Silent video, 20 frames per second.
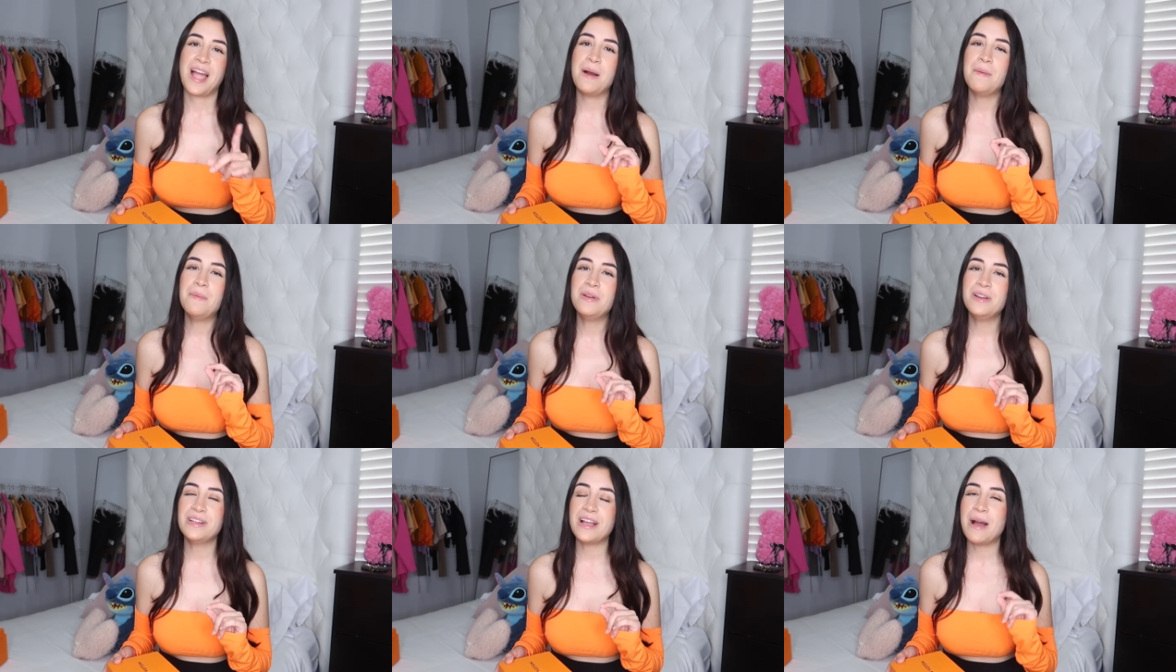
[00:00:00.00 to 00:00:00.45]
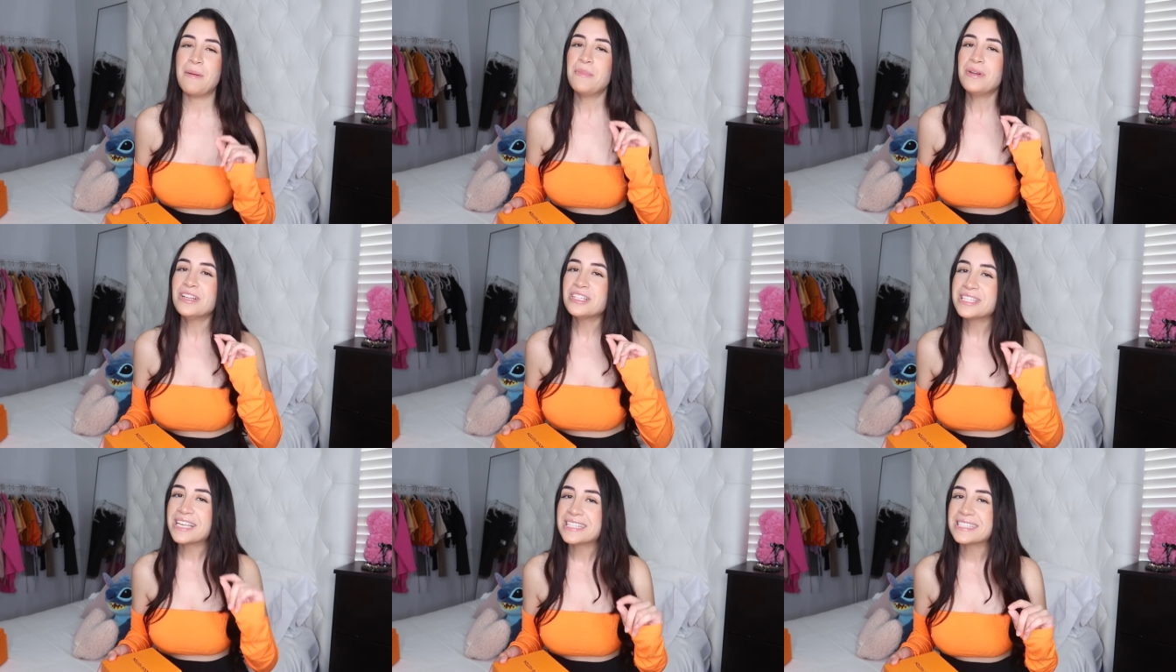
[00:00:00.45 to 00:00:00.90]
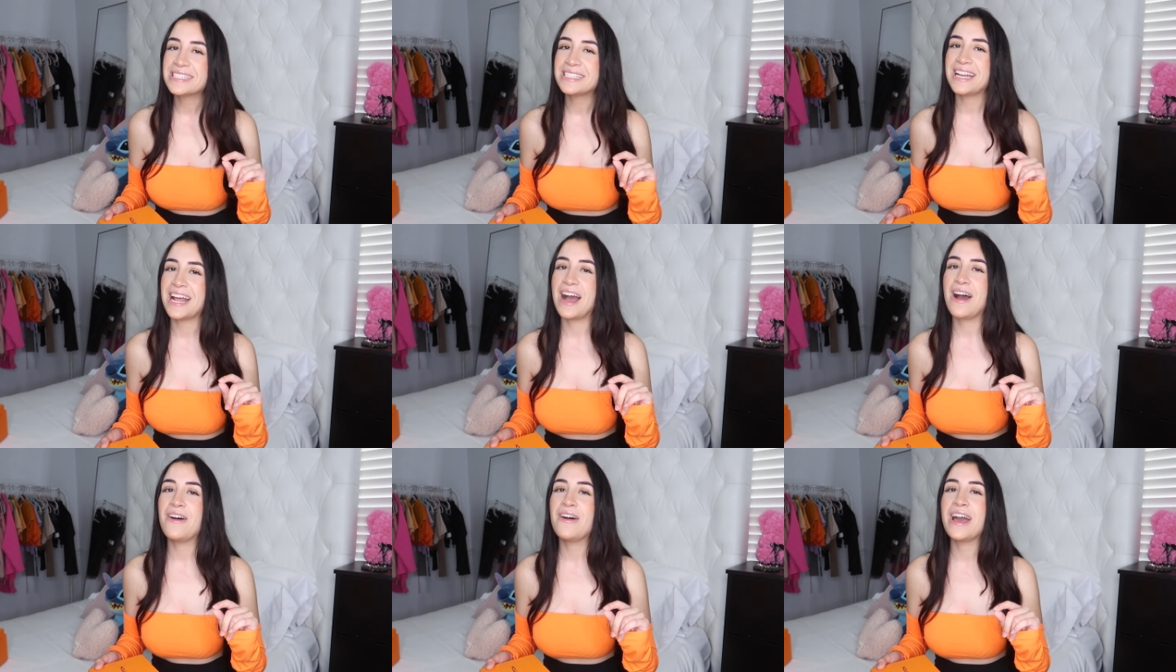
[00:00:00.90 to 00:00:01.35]
I'm gonna I'm gonna test it
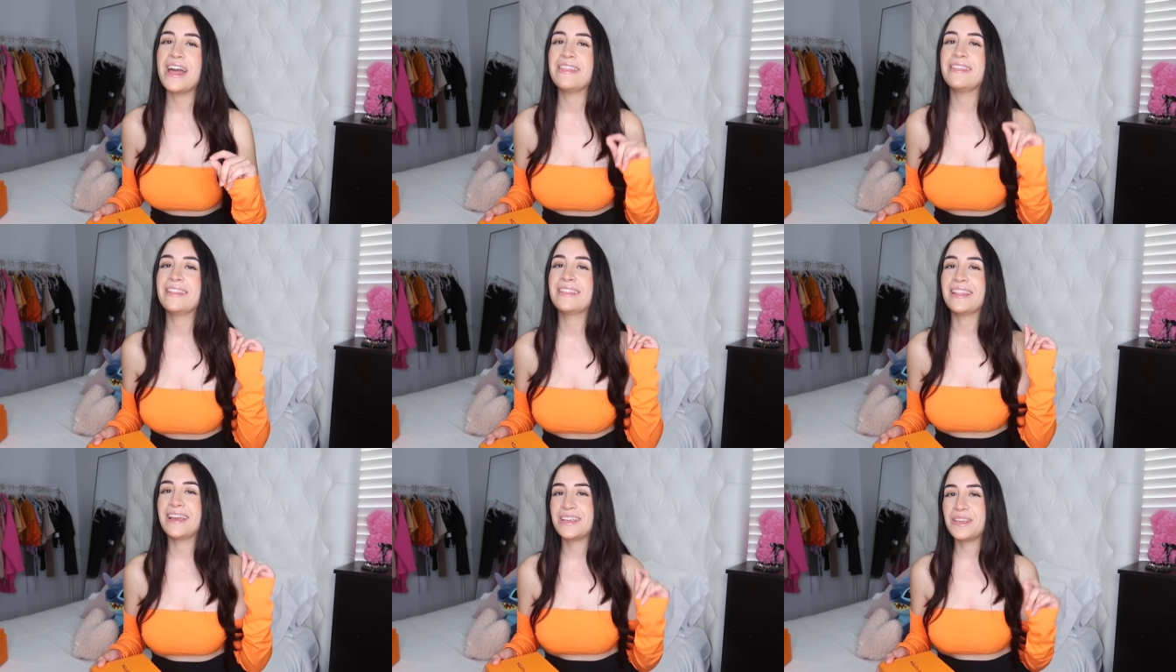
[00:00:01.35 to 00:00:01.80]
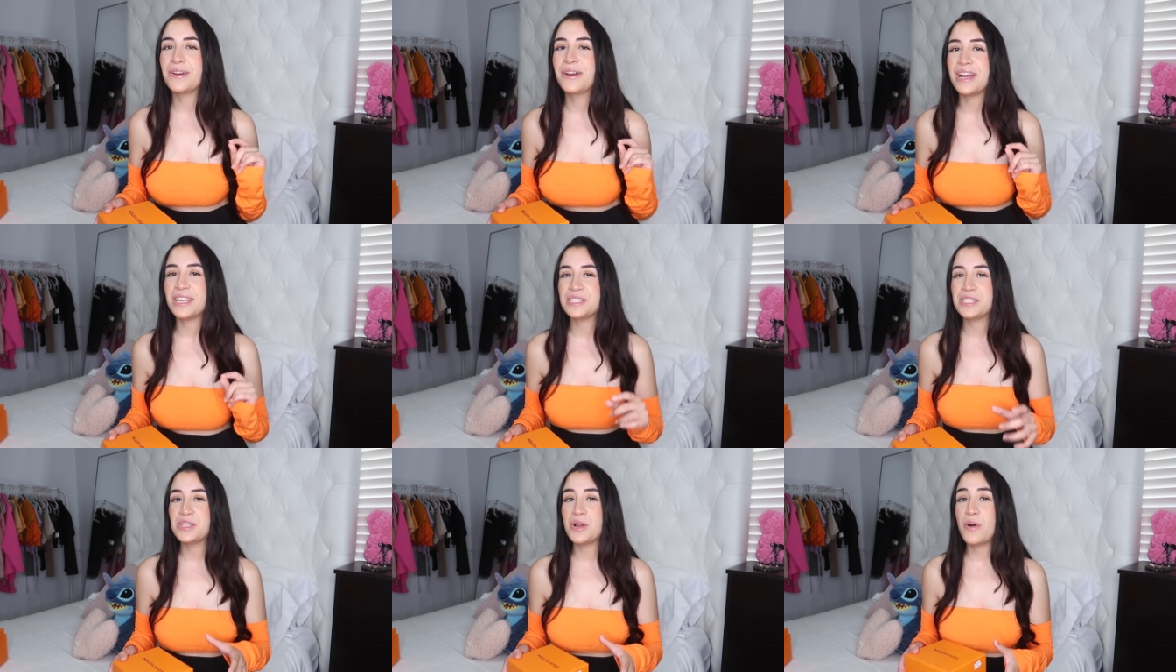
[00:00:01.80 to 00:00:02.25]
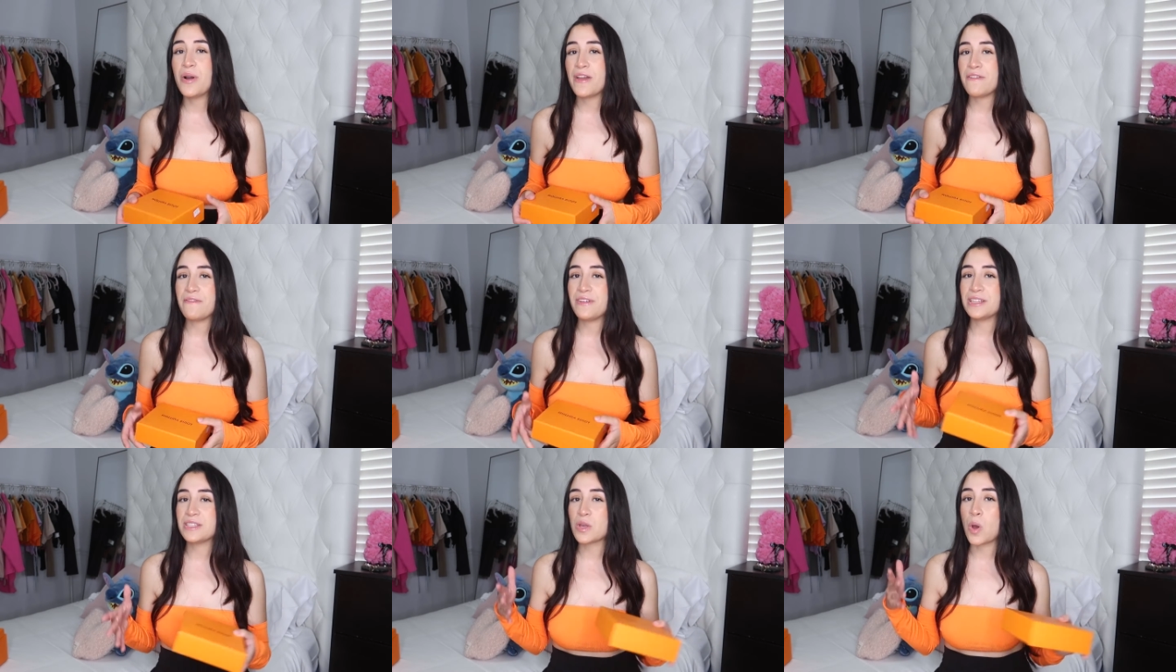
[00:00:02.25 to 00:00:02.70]
out and then let you guys know
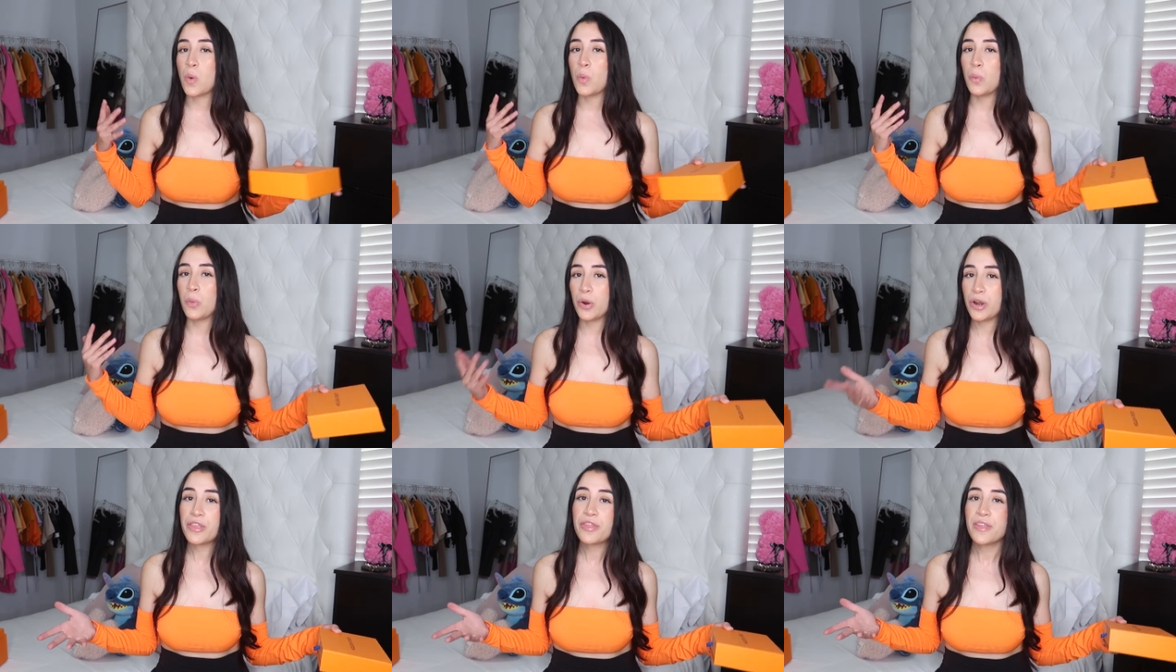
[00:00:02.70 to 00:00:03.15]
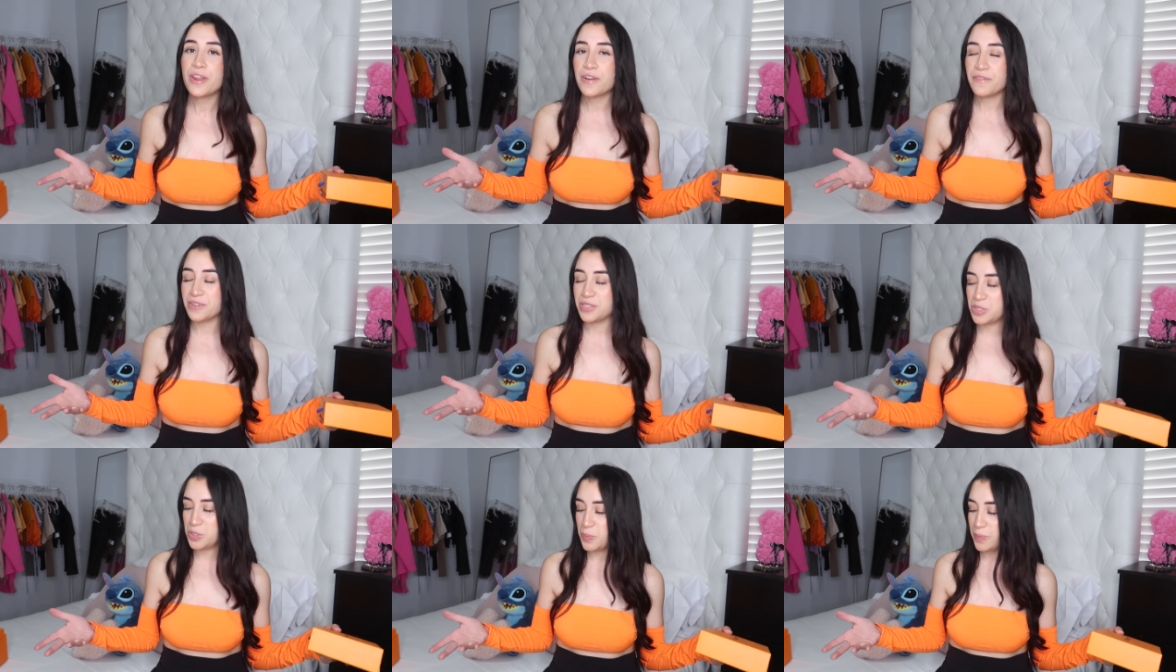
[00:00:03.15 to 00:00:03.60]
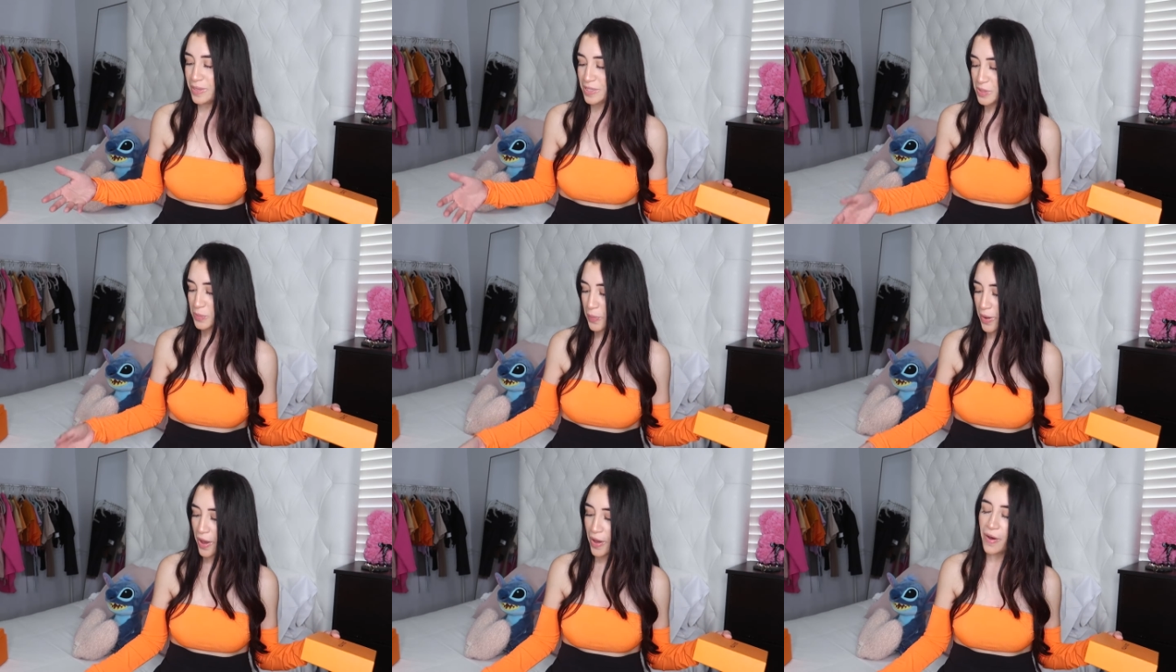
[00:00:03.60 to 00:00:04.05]
if it's worth it of a dupe
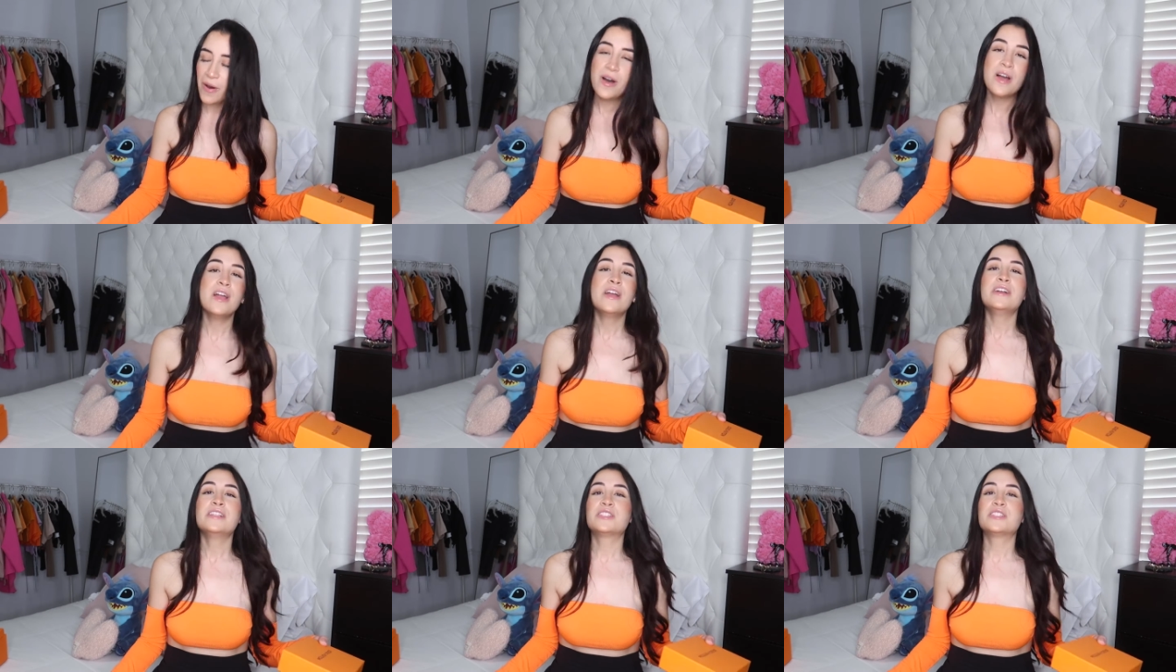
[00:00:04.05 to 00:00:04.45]
as well.